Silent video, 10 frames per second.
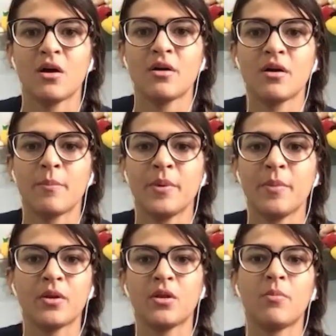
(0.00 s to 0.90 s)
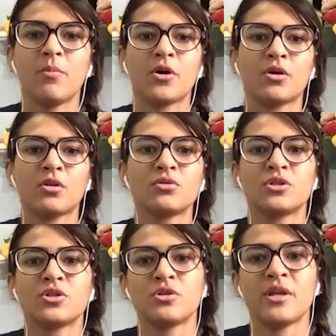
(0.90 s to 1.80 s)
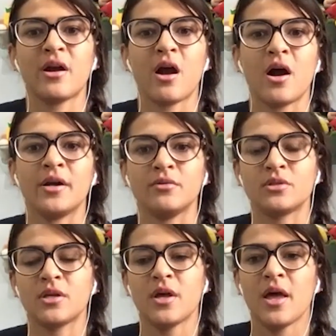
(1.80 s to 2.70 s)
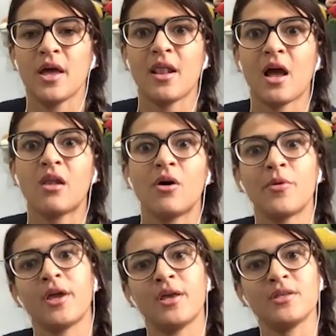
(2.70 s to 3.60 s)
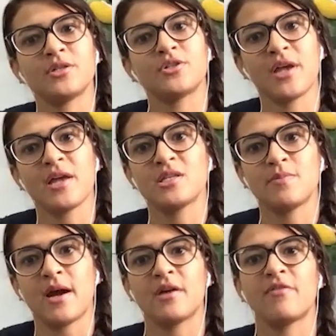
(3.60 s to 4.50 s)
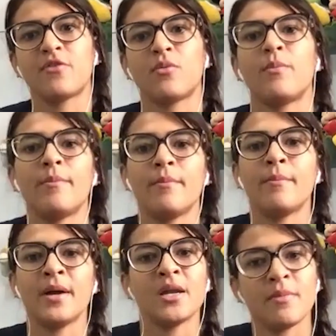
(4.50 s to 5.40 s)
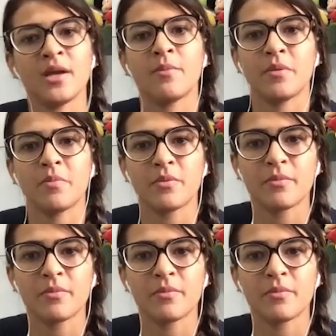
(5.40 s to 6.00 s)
of people a lot more closer to their idols and a lot more easier to get inspired from many people.